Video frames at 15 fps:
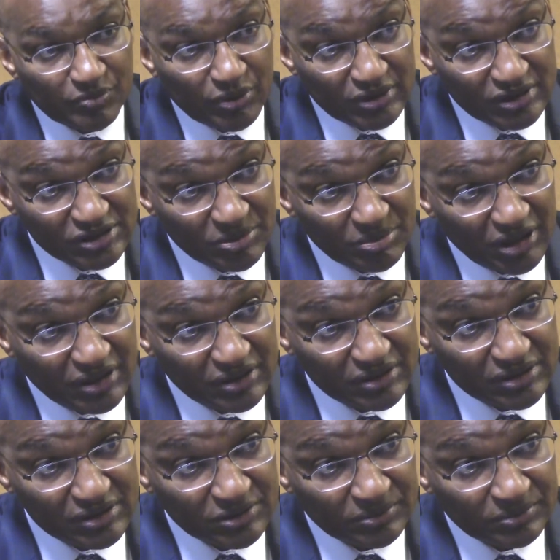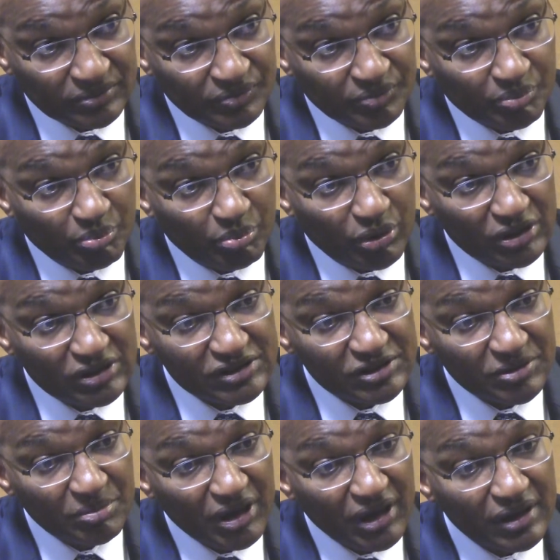policymakers.
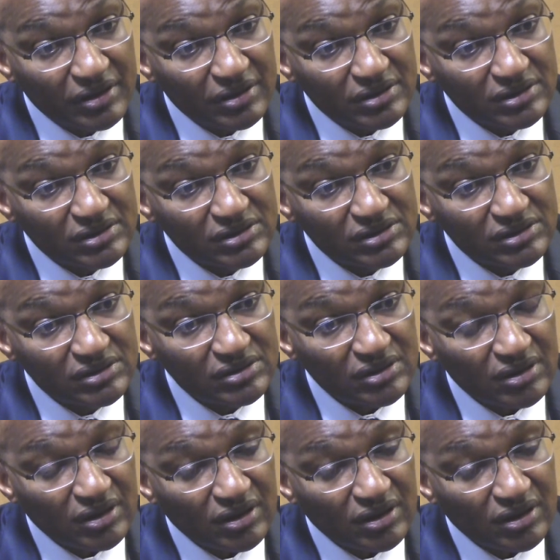Policymakers,